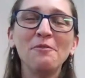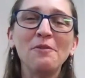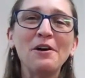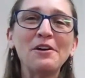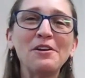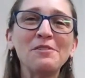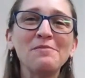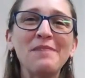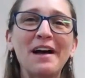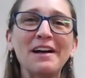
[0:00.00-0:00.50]

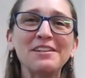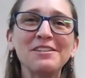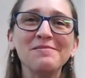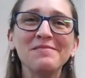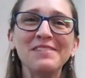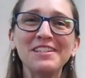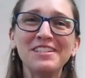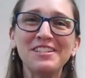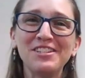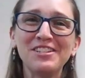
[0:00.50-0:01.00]
Welcome back to
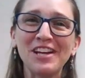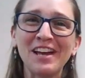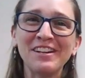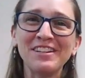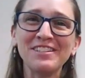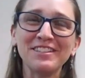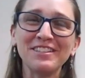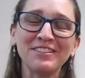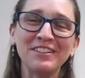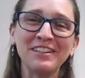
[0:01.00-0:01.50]
Miss
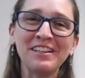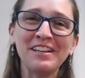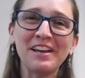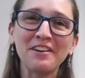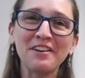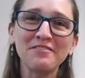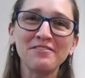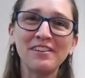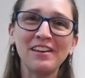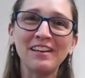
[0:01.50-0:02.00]
Jana's Learning
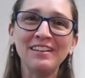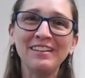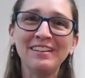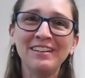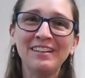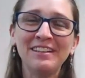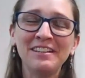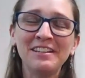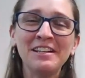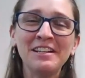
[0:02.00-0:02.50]
Cafe.
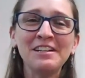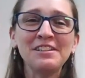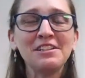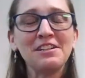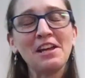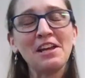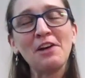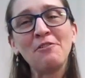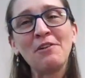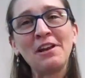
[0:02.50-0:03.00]

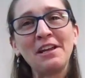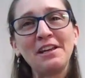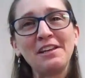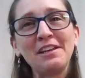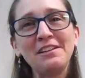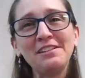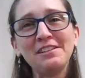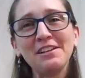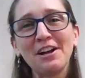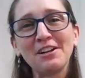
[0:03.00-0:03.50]
Today I want
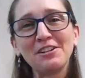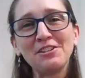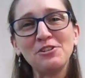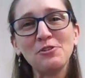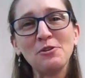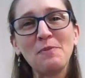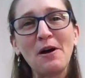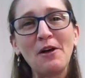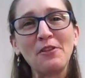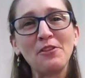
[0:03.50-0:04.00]
to talk to
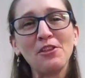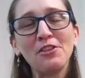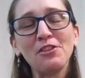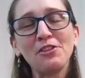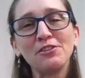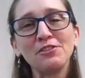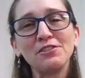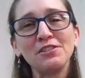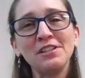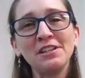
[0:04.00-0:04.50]
you about the
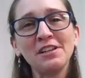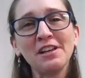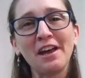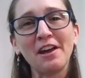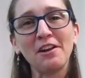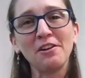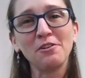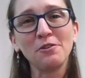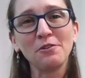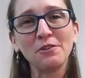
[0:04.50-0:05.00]
13
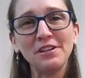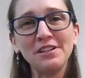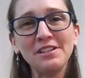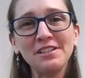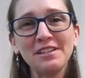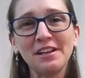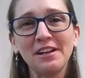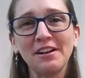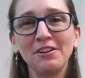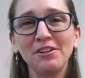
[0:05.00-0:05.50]

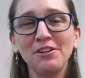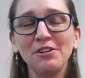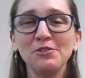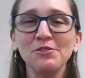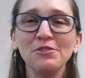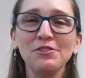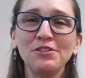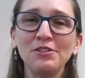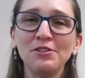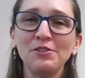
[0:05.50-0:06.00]
categories that are
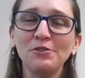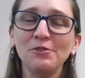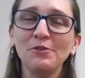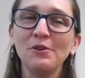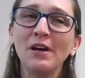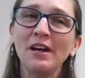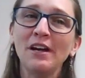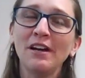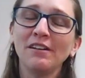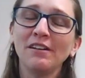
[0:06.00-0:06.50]
used to